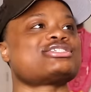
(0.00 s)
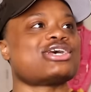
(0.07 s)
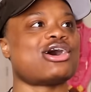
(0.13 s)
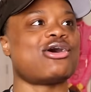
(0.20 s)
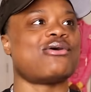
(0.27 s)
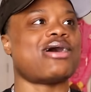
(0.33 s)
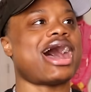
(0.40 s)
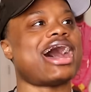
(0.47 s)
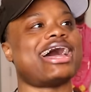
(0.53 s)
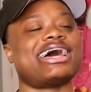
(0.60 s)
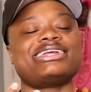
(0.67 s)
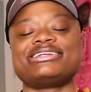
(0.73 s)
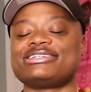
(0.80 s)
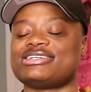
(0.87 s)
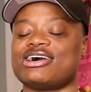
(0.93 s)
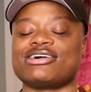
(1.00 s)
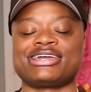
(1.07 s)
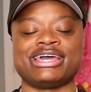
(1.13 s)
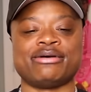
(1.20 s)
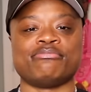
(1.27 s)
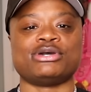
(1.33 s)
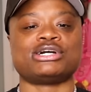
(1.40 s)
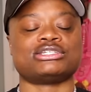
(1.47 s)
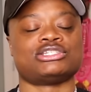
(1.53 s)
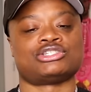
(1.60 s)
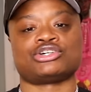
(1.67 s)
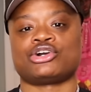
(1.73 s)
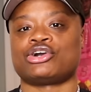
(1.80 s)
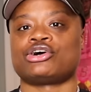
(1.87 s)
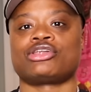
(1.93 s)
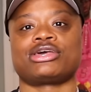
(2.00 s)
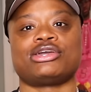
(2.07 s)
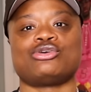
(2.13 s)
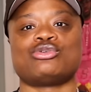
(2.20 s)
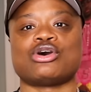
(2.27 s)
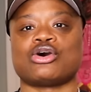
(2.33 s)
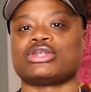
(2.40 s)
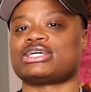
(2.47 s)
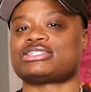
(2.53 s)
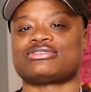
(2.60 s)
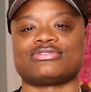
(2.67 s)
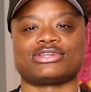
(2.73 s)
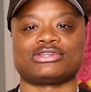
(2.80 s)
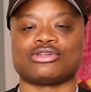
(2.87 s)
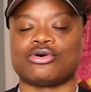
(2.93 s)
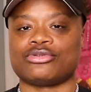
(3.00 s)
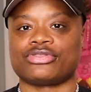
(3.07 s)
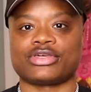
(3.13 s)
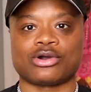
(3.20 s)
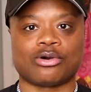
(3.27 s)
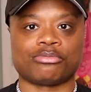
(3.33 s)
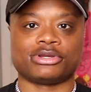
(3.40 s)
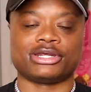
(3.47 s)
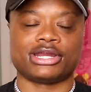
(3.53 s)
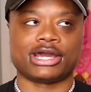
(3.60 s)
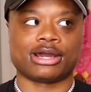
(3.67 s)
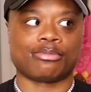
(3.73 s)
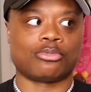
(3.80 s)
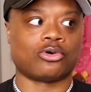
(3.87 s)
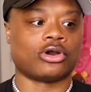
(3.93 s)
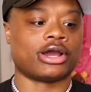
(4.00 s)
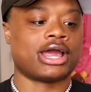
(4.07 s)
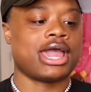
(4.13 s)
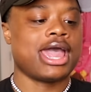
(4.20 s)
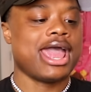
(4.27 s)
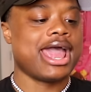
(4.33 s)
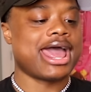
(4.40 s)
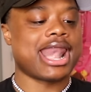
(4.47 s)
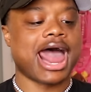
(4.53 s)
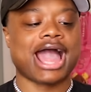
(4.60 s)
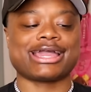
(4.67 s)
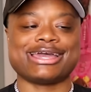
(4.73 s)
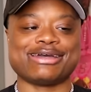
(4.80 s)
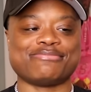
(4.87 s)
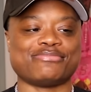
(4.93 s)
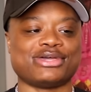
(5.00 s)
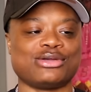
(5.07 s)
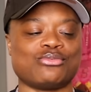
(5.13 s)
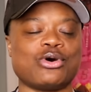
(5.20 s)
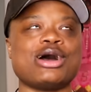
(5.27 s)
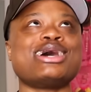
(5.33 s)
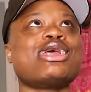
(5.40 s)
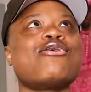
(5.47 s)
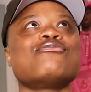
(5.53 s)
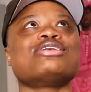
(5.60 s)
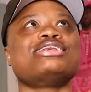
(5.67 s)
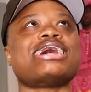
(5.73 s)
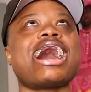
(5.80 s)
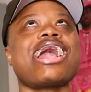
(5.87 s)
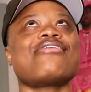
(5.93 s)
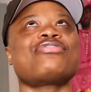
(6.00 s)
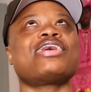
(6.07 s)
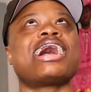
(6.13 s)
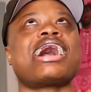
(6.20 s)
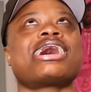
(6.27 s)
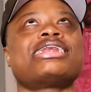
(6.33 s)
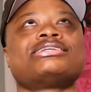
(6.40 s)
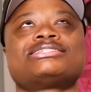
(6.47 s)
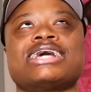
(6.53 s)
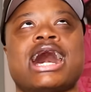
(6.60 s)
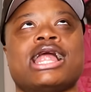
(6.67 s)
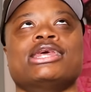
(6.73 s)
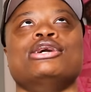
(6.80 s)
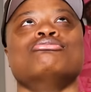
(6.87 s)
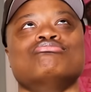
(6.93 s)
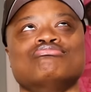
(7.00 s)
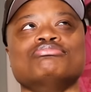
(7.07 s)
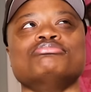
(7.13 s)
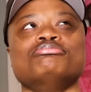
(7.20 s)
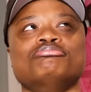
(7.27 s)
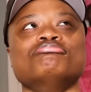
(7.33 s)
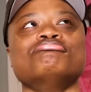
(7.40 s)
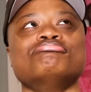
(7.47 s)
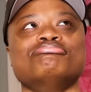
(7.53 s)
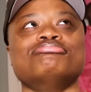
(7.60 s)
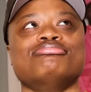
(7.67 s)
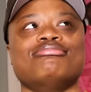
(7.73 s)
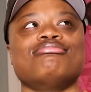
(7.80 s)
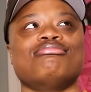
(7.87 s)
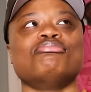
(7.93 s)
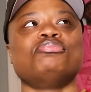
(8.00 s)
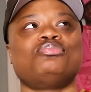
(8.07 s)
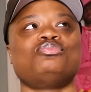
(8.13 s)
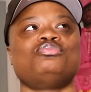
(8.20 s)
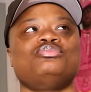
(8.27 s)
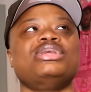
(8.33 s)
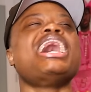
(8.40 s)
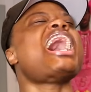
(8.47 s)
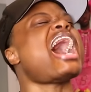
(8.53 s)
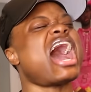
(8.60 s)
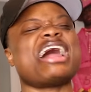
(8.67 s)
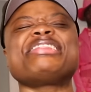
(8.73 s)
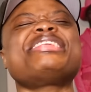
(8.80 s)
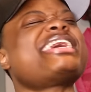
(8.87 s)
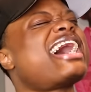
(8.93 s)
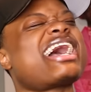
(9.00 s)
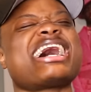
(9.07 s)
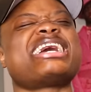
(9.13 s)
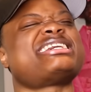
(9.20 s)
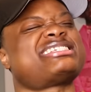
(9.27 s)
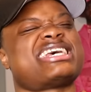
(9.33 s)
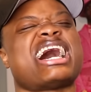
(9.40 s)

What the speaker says: So I head to Dunkin' because it's early, you know, that's really the only thing open in the airport. And I get me, well, it don't really, I don't think I got a salad. I think I got a